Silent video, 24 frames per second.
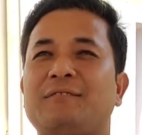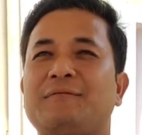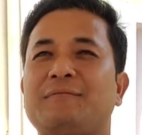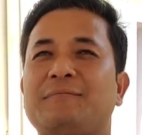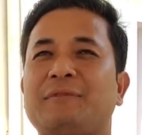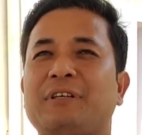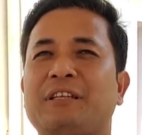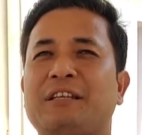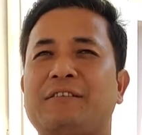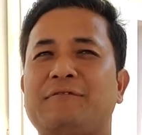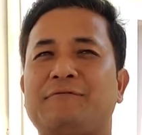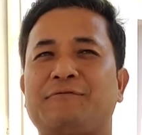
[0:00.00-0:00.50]

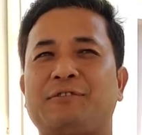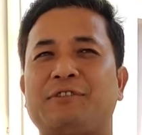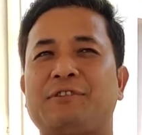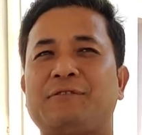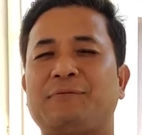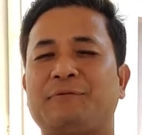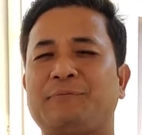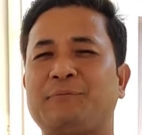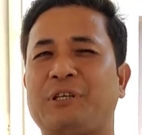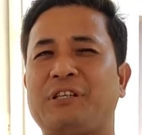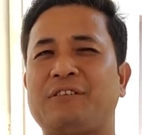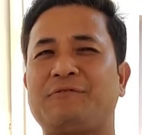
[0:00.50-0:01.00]

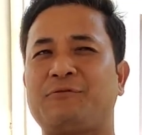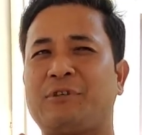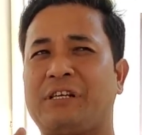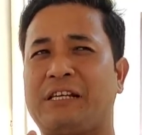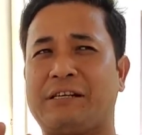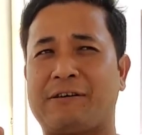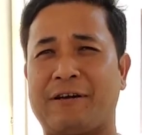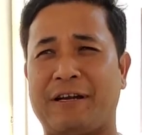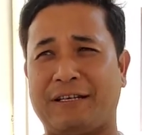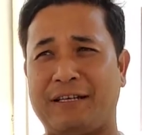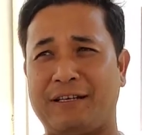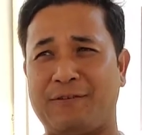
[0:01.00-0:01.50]
been
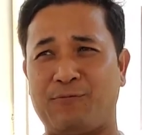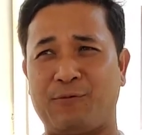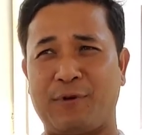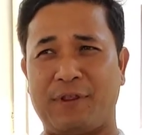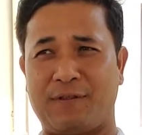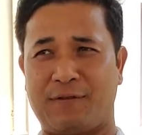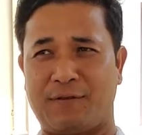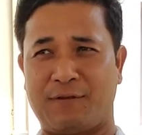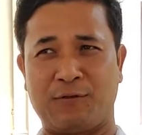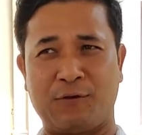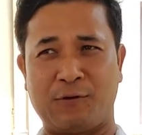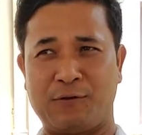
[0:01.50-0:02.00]
regretted with
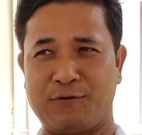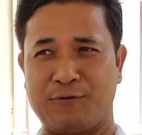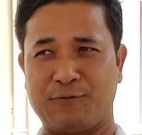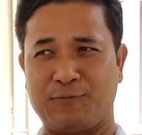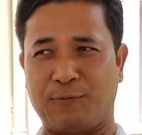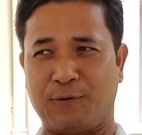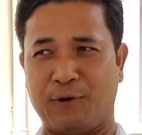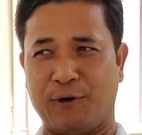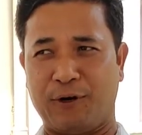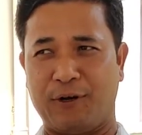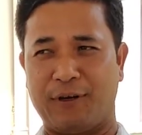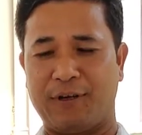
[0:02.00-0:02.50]
those
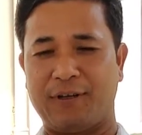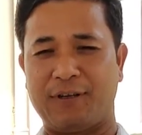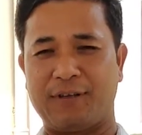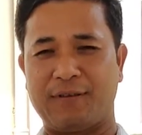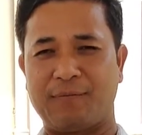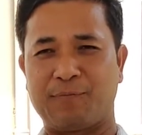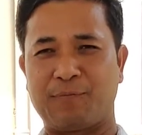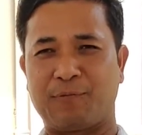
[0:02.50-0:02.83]
words,